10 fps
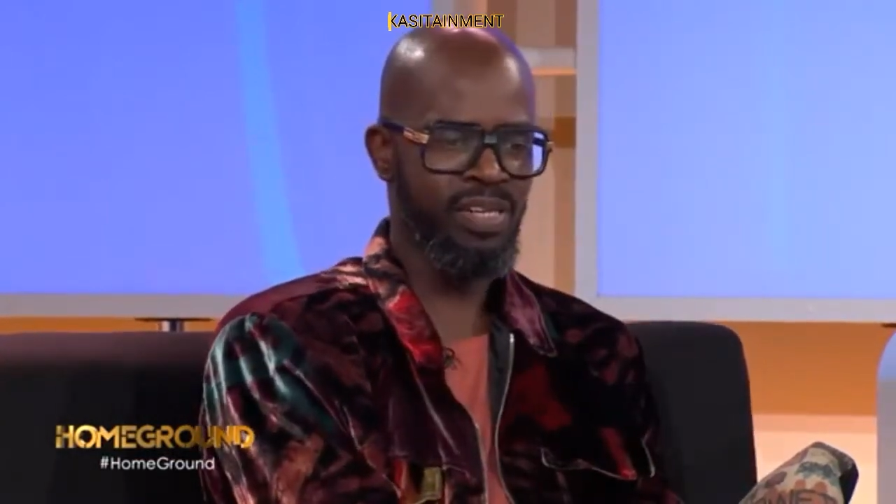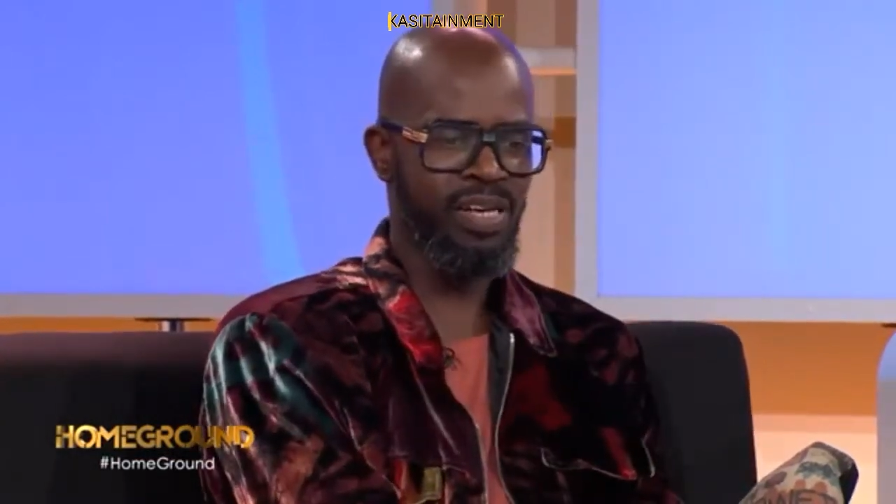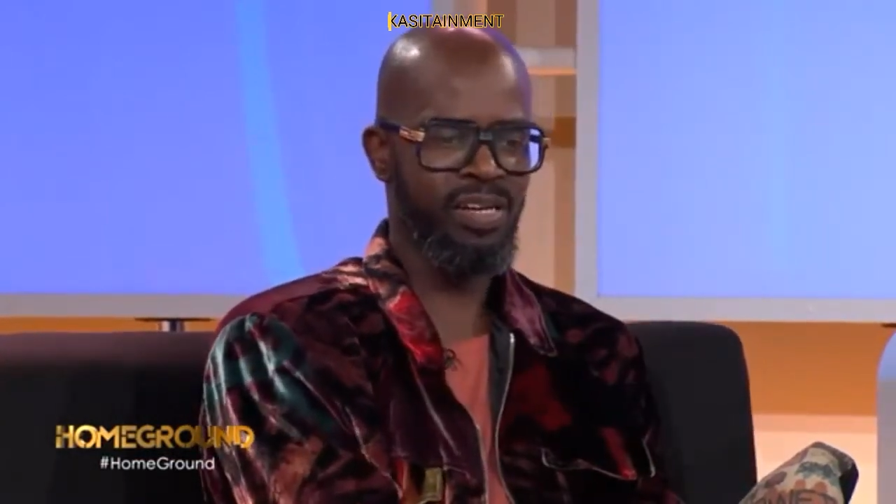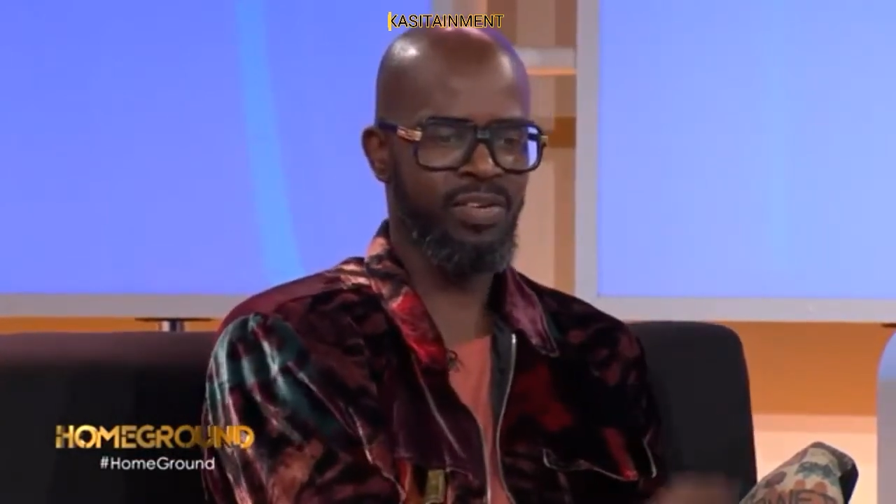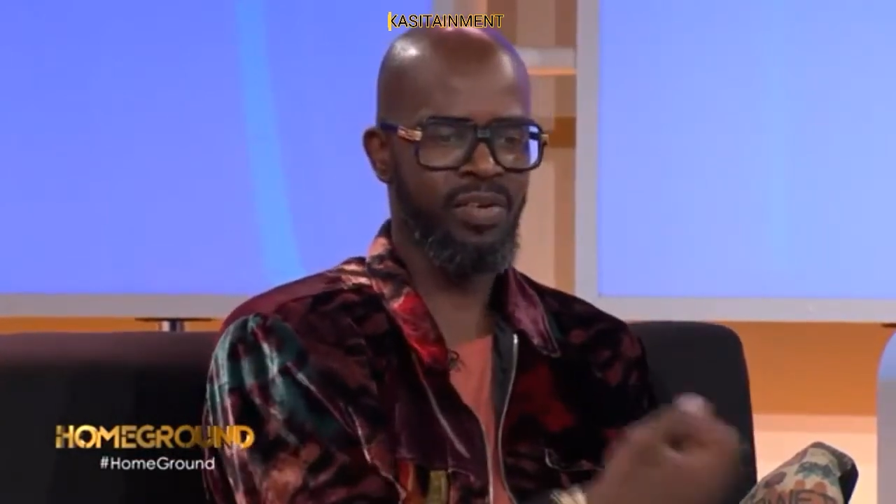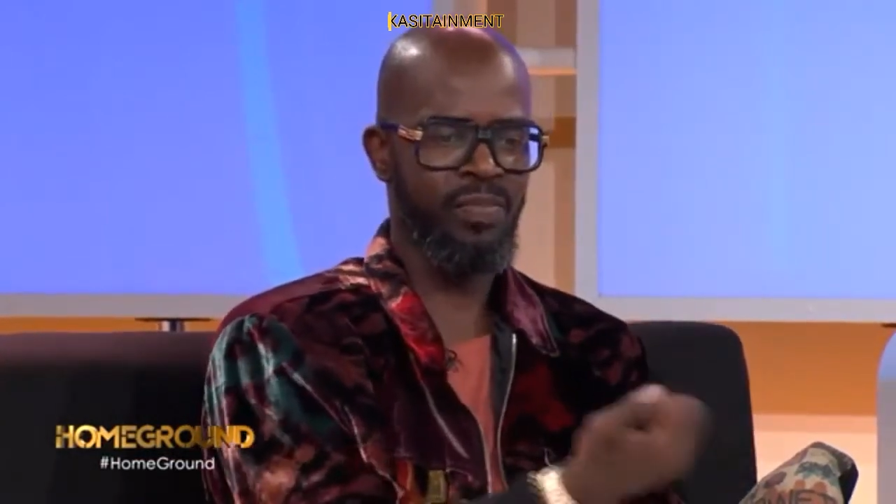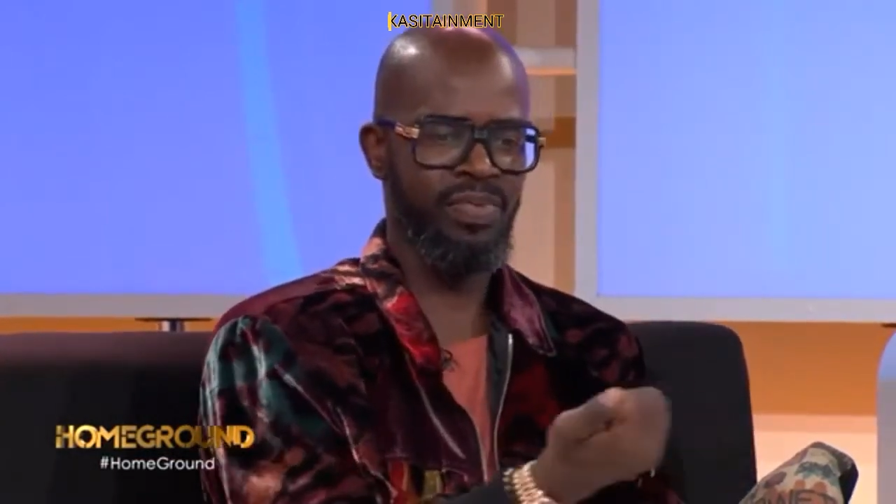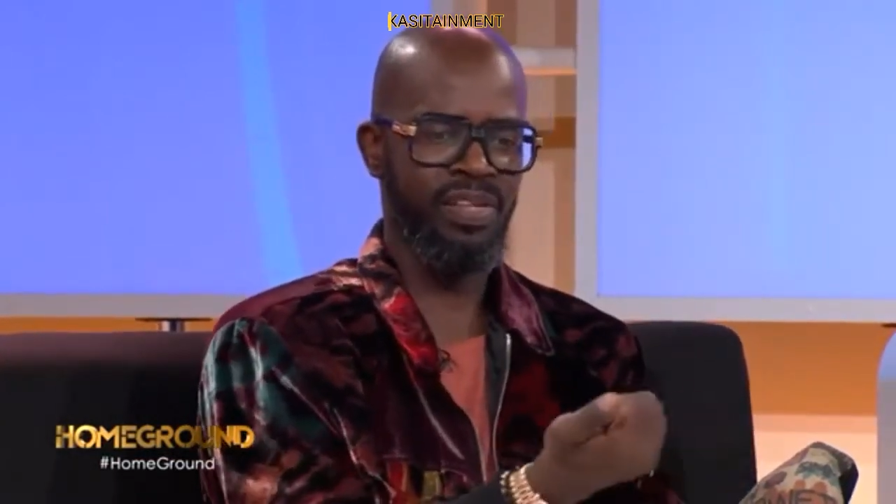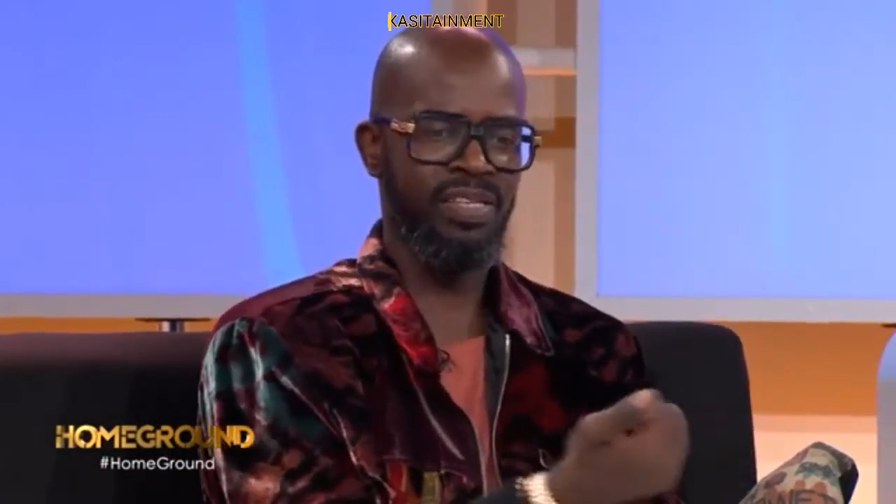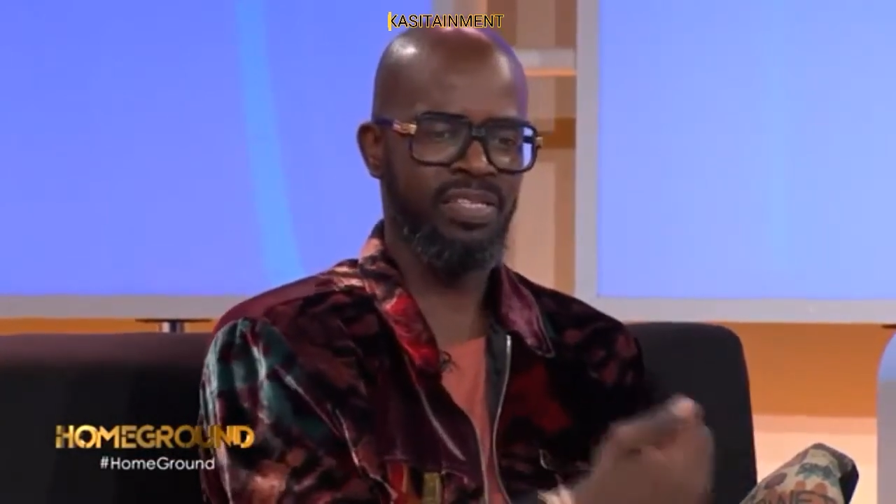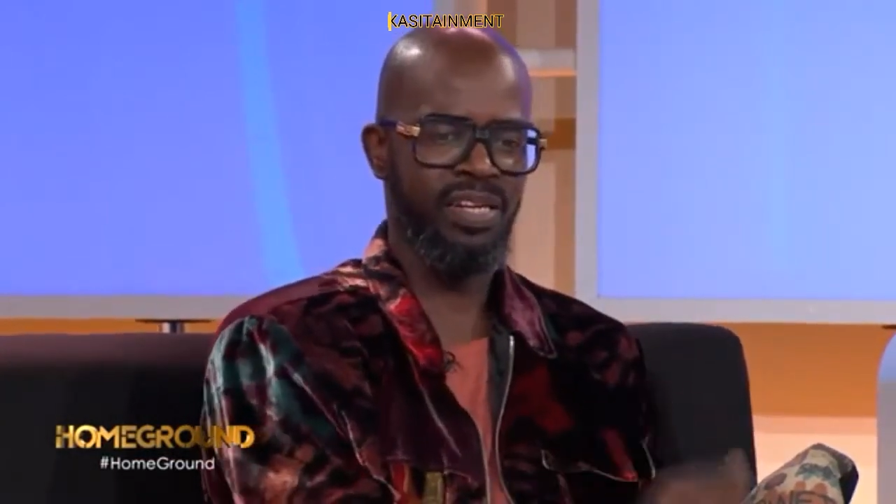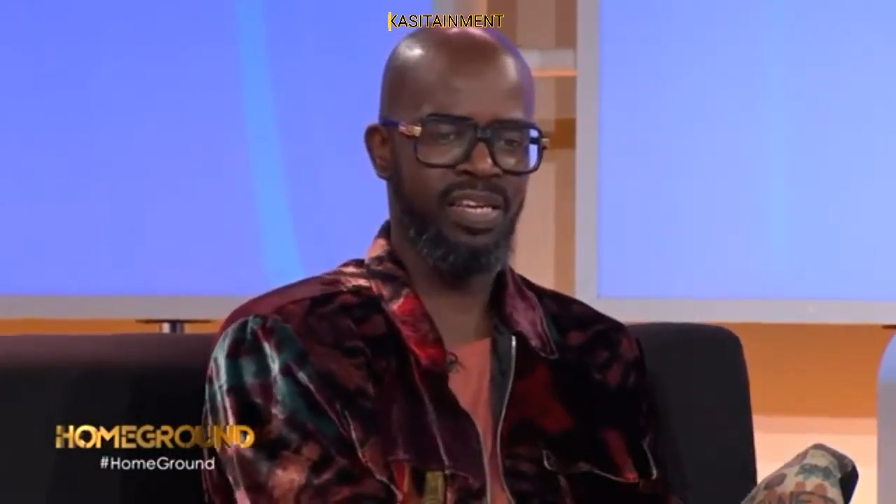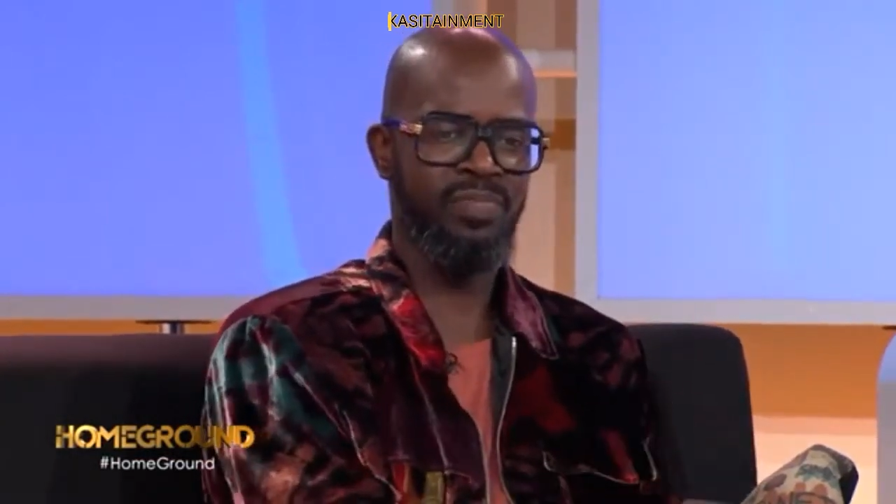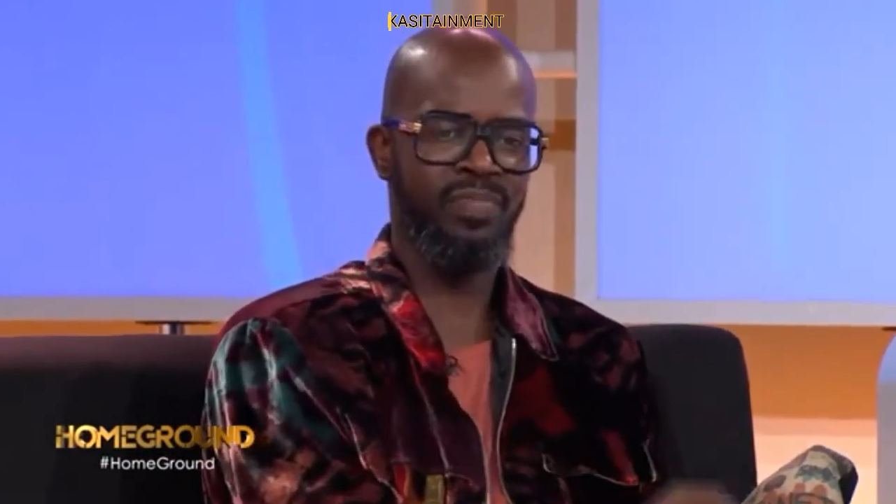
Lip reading: I grew up in the Eastern Cape.